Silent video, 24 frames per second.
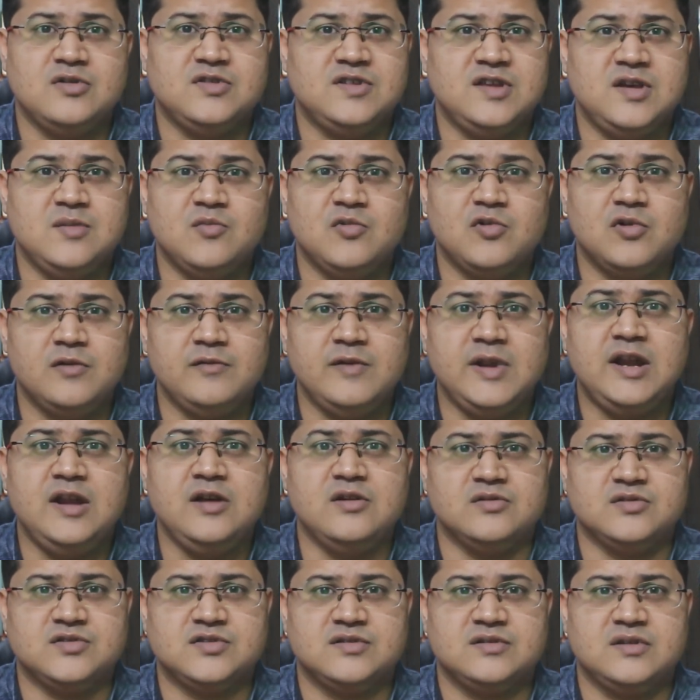to see more
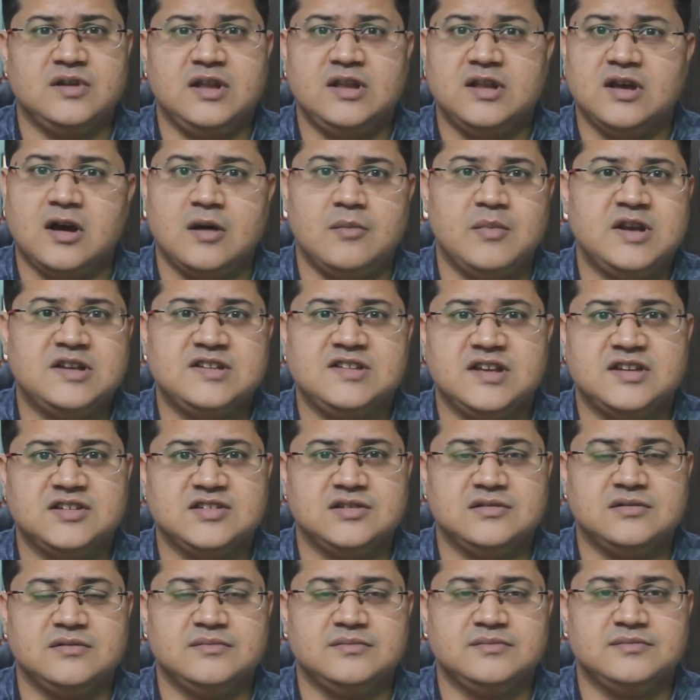videos in the comment
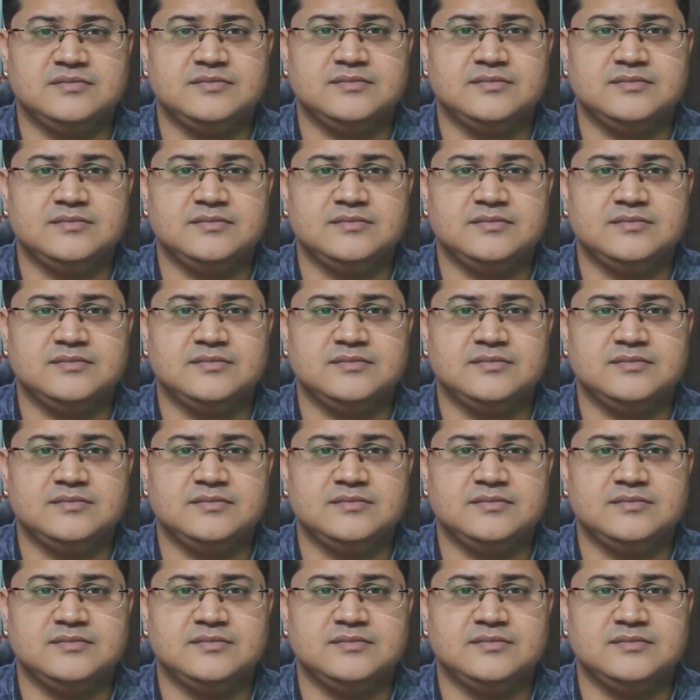section.